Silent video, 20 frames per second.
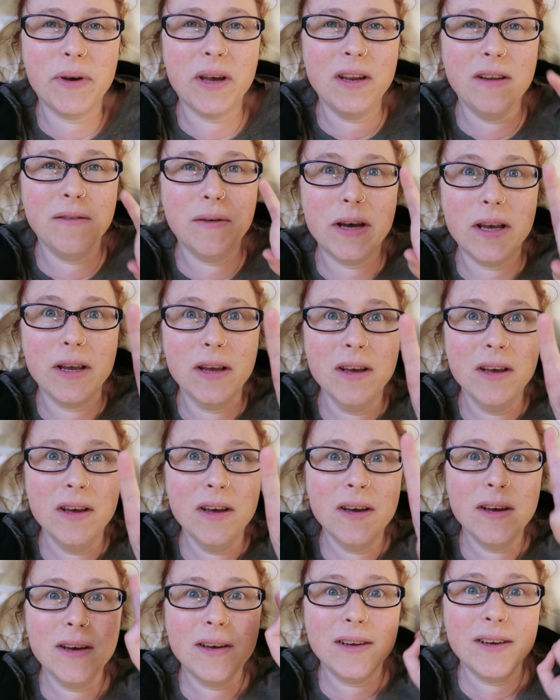But anyway,
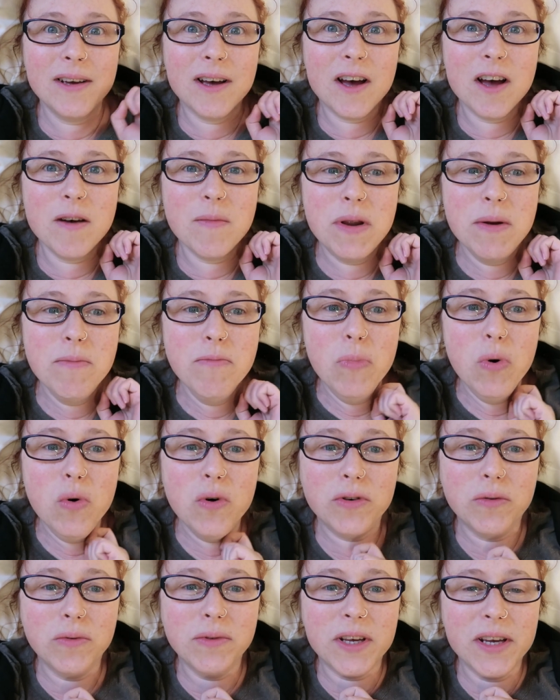I'm in
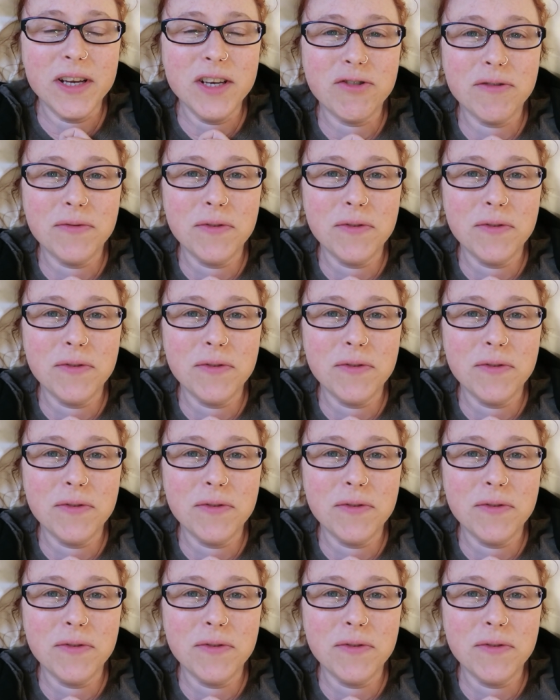mortal danger